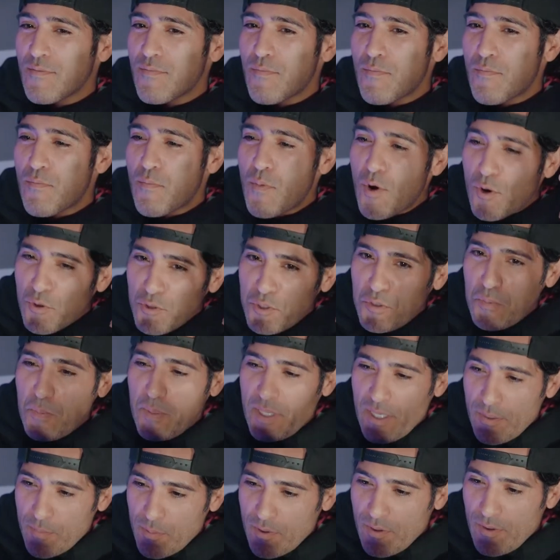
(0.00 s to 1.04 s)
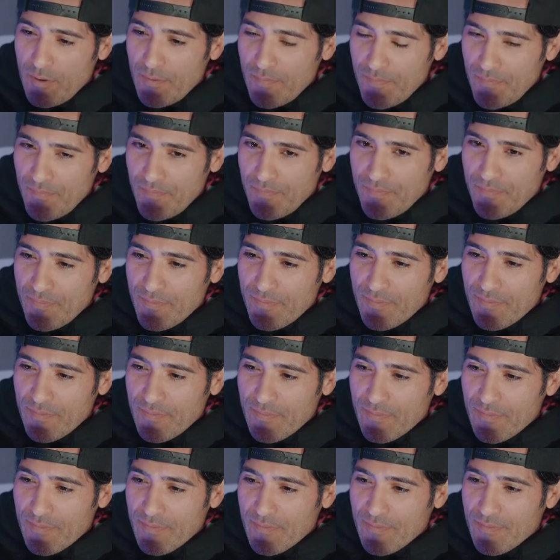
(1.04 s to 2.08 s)
most people
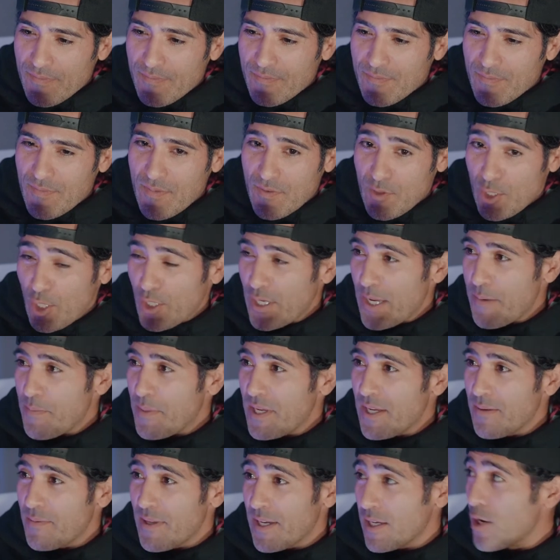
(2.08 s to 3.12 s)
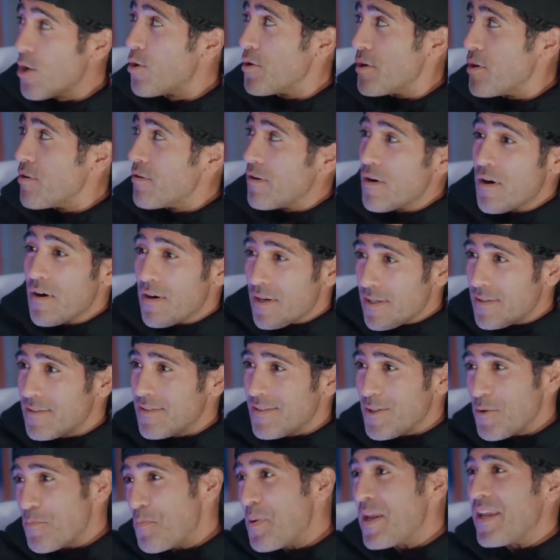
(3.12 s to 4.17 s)
look at me and like, oh, you're an artist.
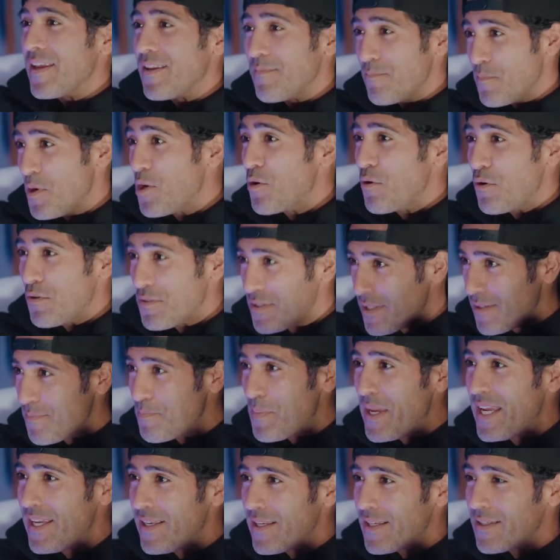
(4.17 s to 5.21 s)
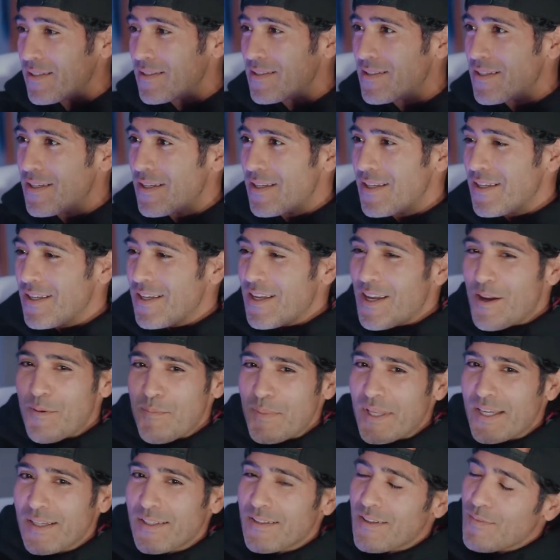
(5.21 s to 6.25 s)
You paint murals and paintings. I'm
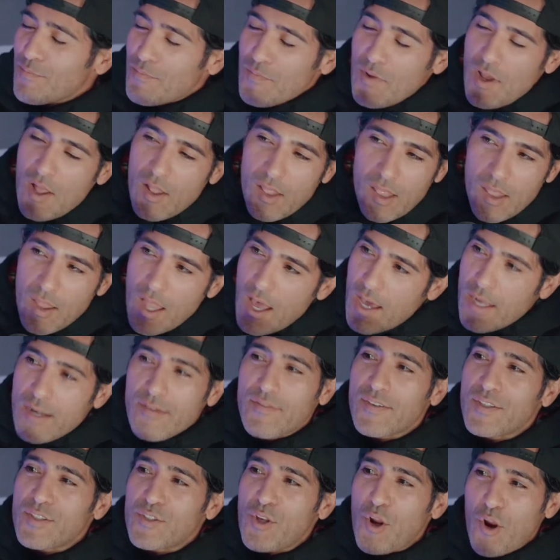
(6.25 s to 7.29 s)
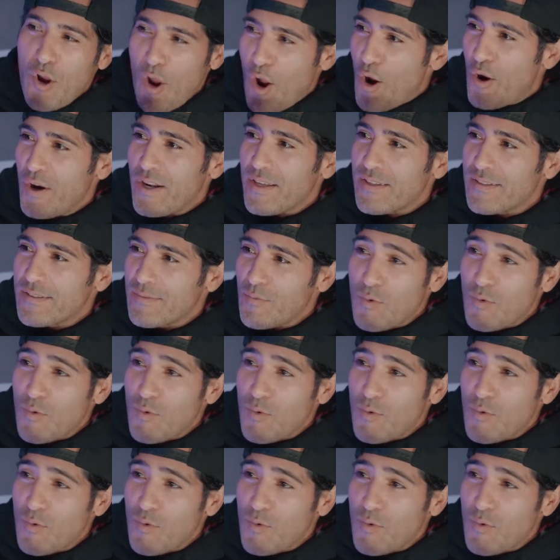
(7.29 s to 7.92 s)
like, a lot of us are artists.